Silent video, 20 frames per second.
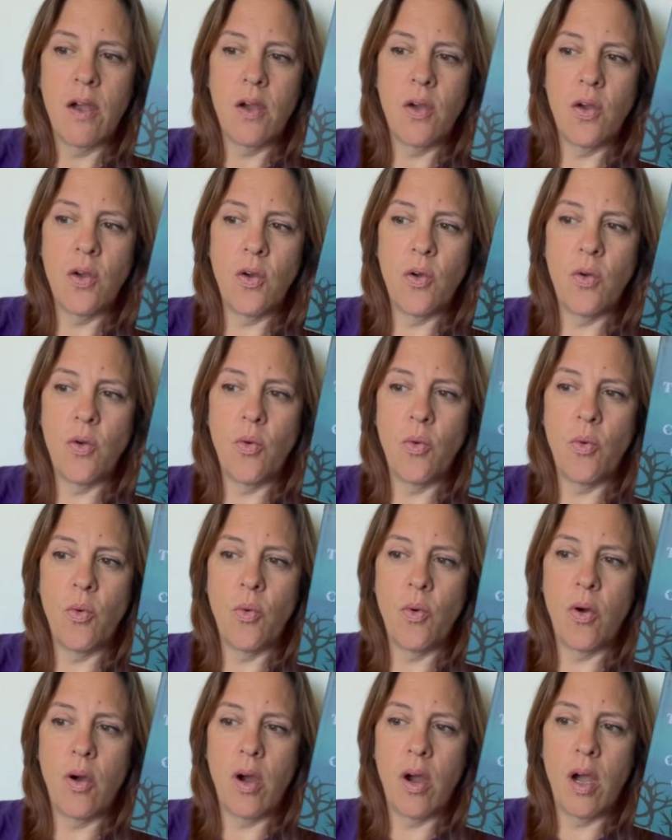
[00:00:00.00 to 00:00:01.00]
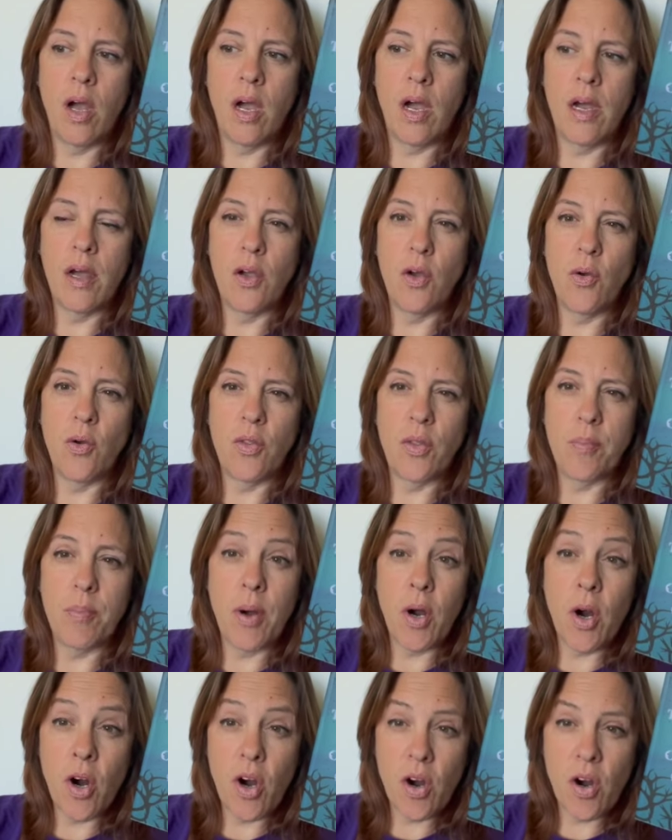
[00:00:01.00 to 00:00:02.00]
go to the
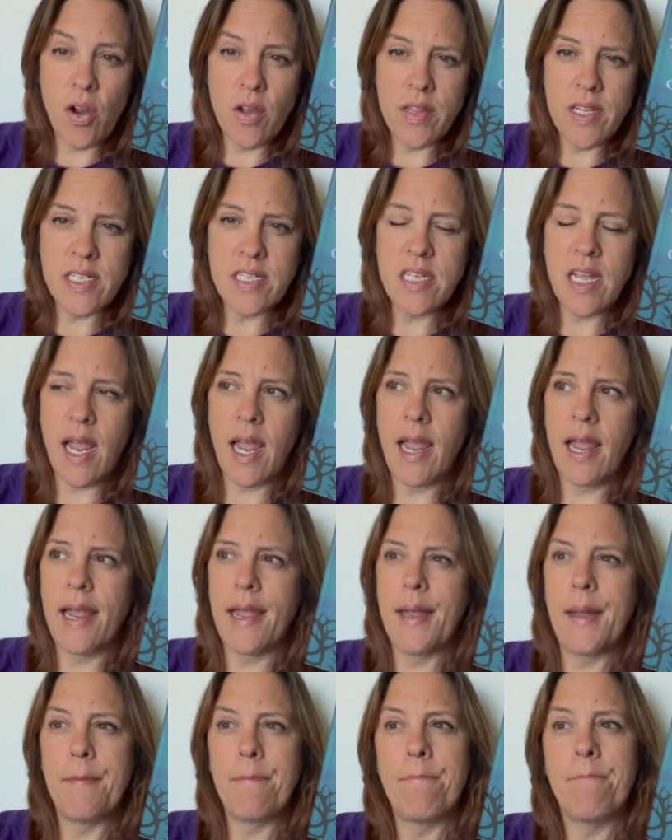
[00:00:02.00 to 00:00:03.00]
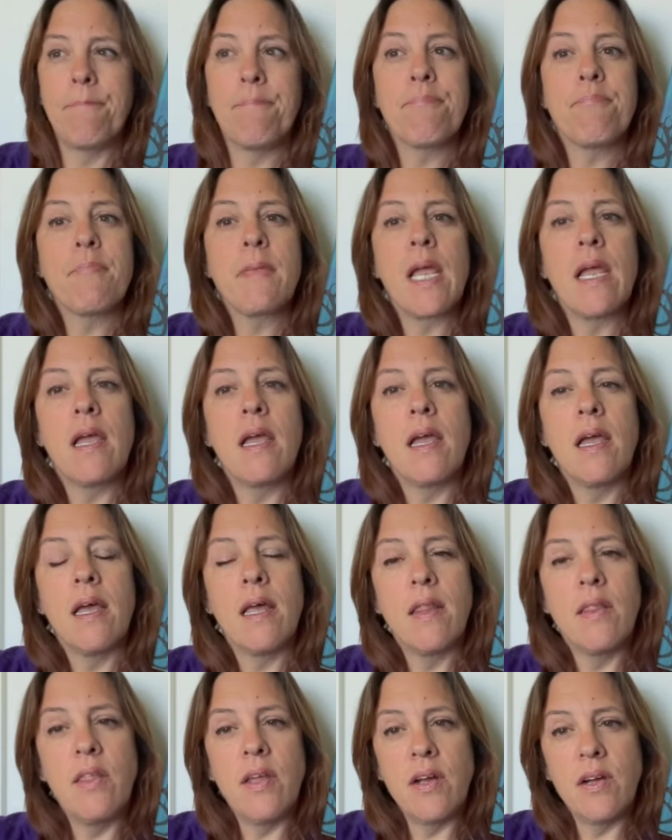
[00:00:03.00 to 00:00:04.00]
bar all the time.
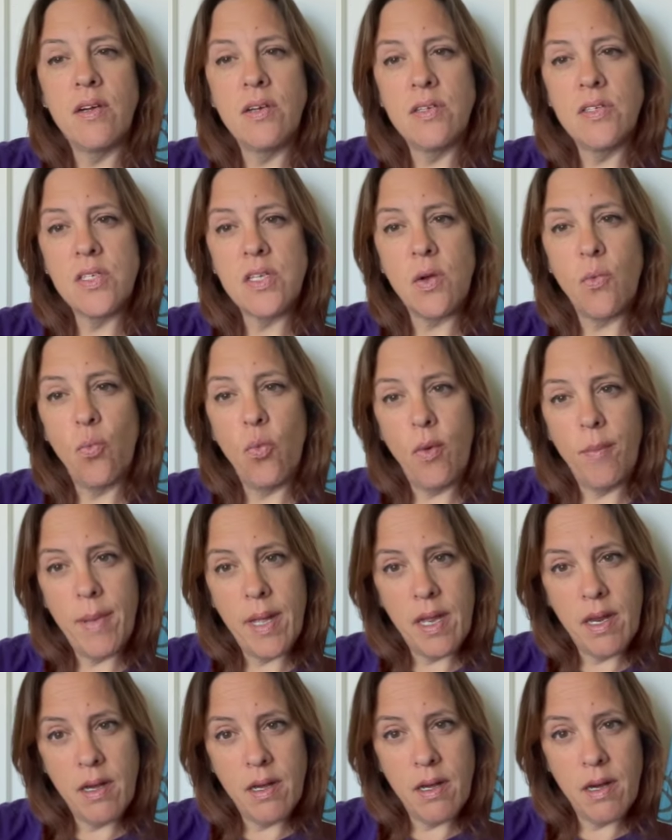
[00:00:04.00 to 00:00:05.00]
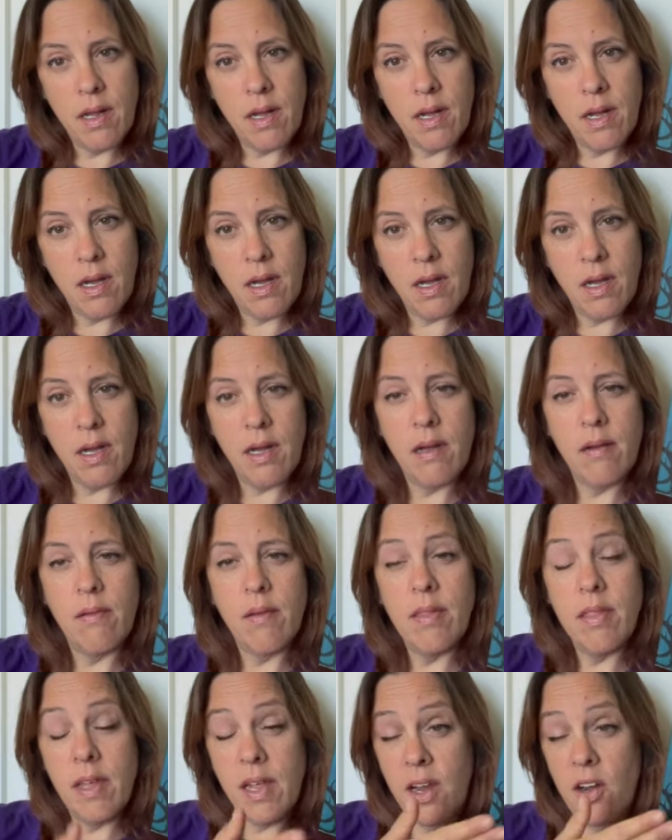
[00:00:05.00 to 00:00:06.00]
There's a woman,
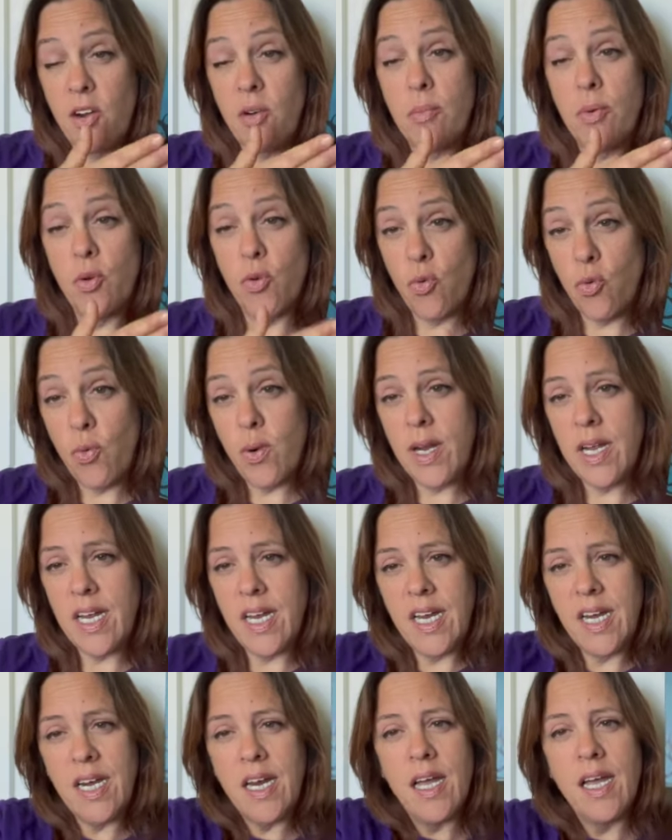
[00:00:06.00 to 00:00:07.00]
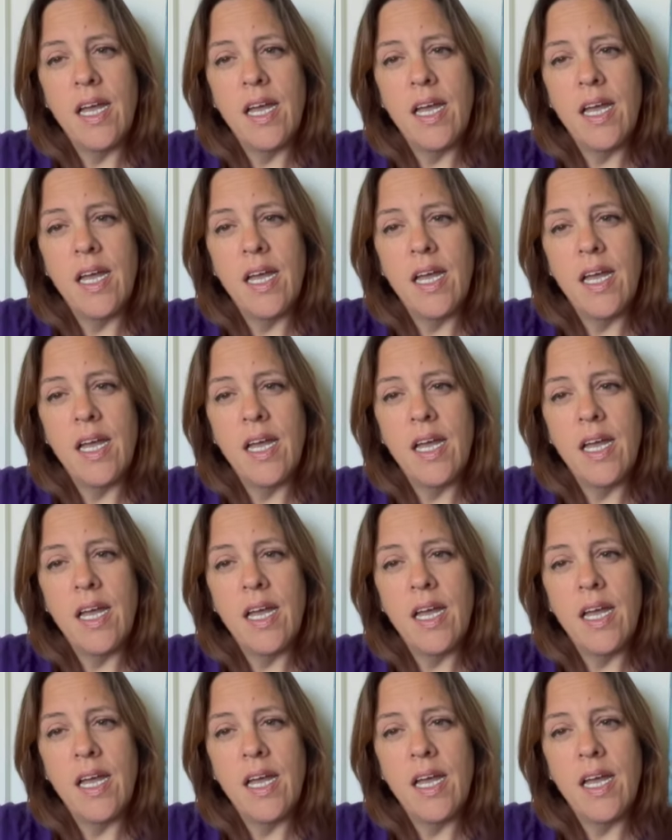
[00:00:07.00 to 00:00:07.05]
the Caribou Queen,